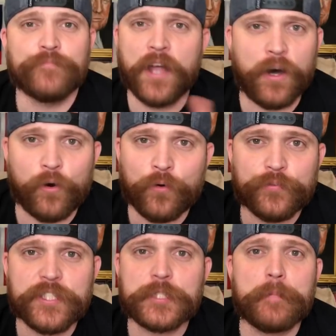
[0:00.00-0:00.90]
No,
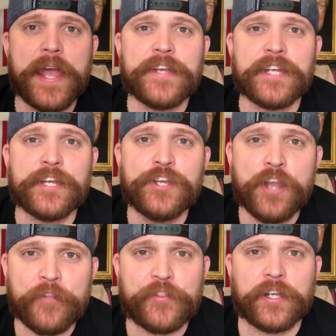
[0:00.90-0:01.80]
this man did
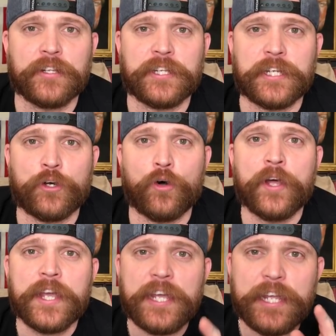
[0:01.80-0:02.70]
nothing
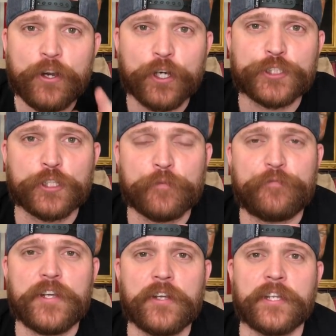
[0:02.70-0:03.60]
illegal. He hurt your
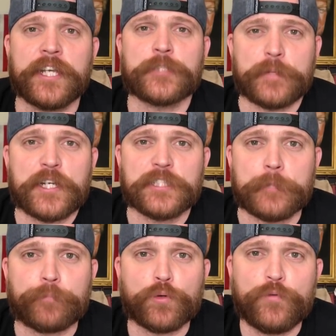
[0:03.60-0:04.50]
feelings because he
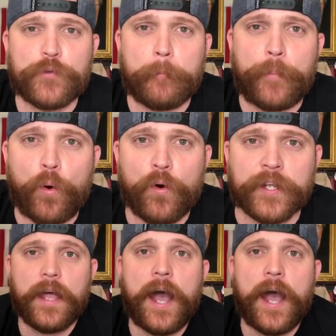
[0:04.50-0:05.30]
proved a point.